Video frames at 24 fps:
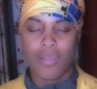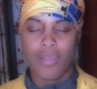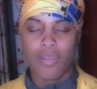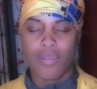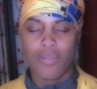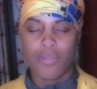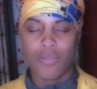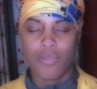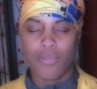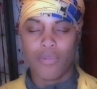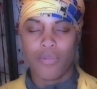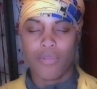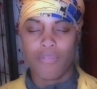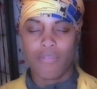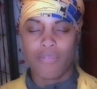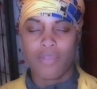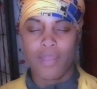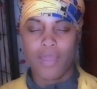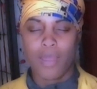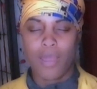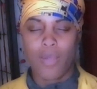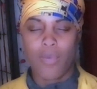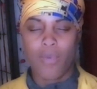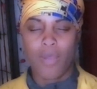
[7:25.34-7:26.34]

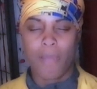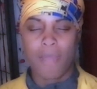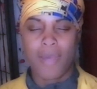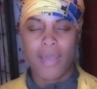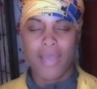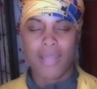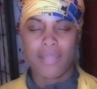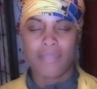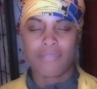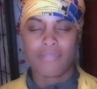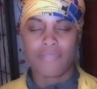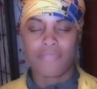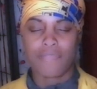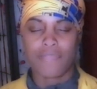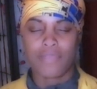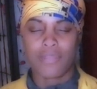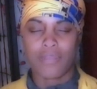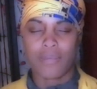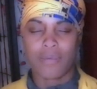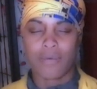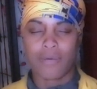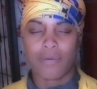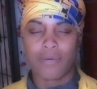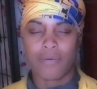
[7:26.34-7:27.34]
Noticing how our bodies
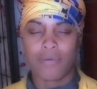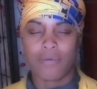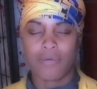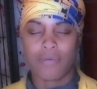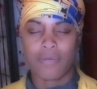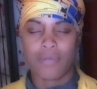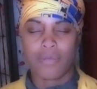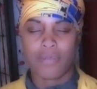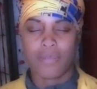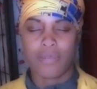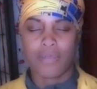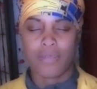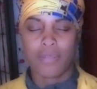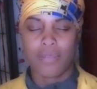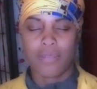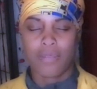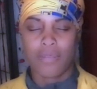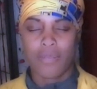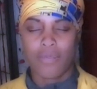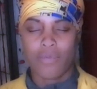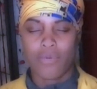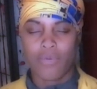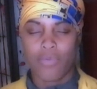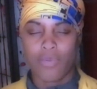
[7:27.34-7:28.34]
feel
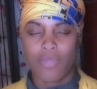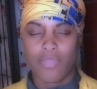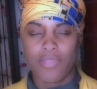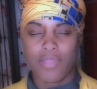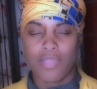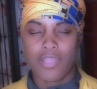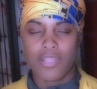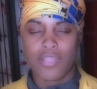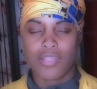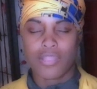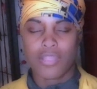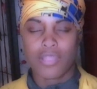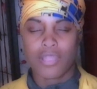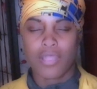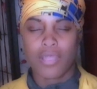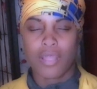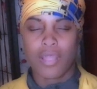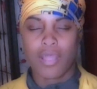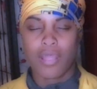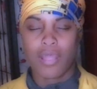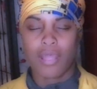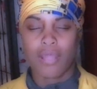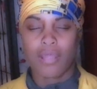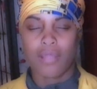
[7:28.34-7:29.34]
with each
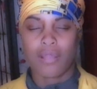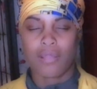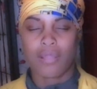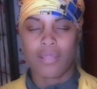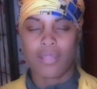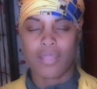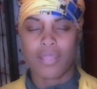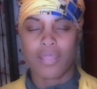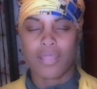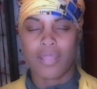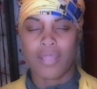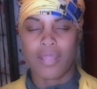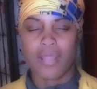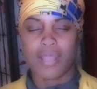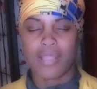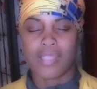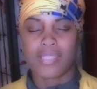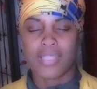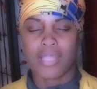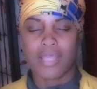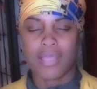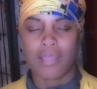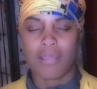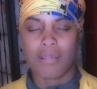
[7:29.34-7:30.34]
inhale and
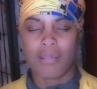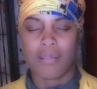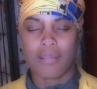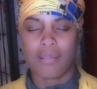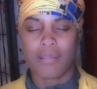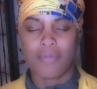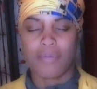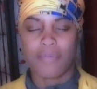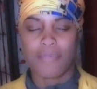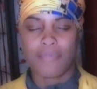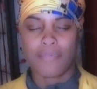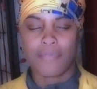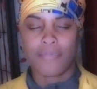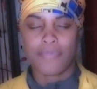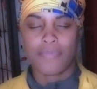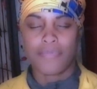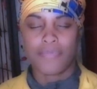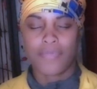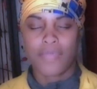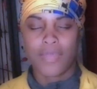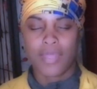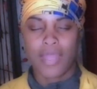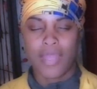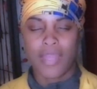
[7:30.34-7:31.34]
exhale
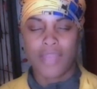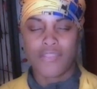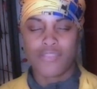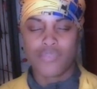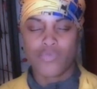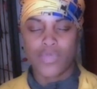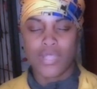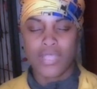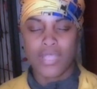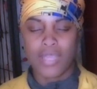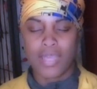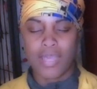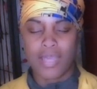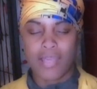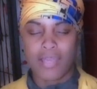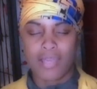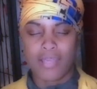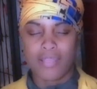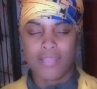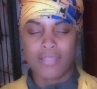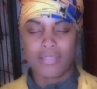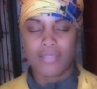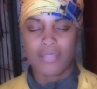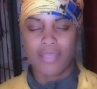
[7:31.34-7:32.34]
as we
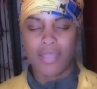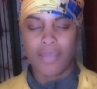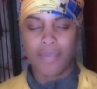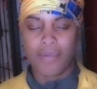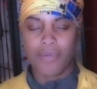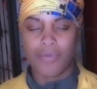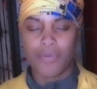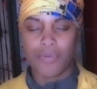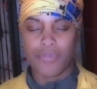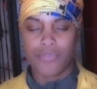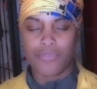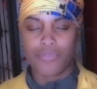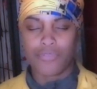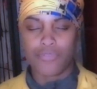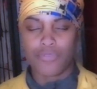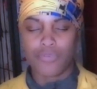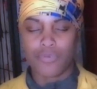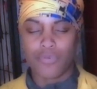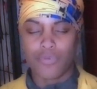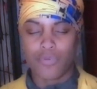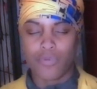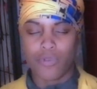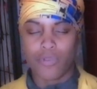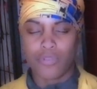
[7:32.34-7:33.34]
gaze downward
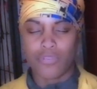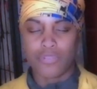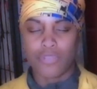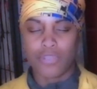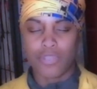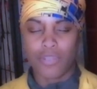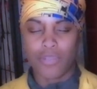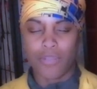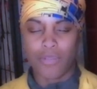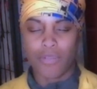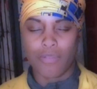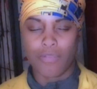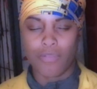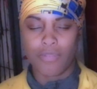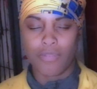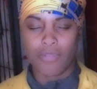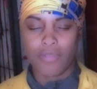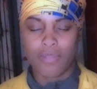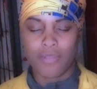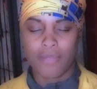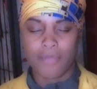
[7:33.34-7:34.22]
towards the earth.